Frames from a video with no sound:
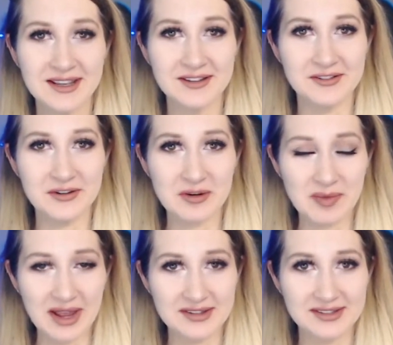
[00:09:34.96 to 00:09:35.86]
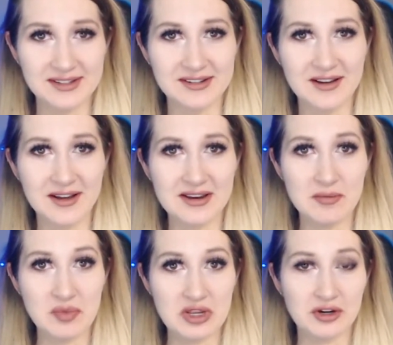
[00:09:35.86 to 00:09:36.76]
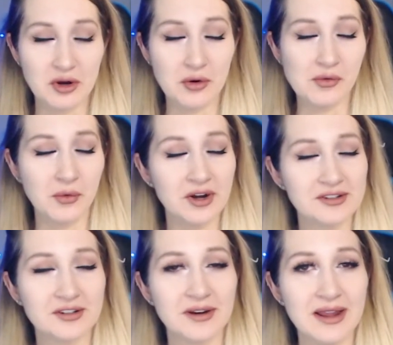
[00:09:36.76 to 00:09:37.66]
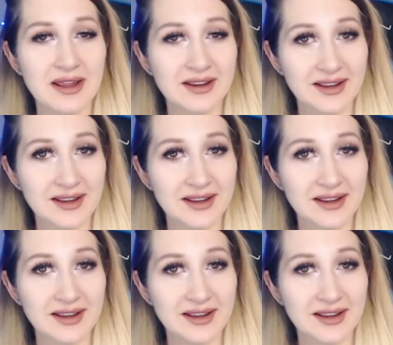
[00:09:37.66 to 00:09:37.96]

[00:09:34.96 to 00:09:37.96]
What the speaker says: do your best and not be your own worst critic,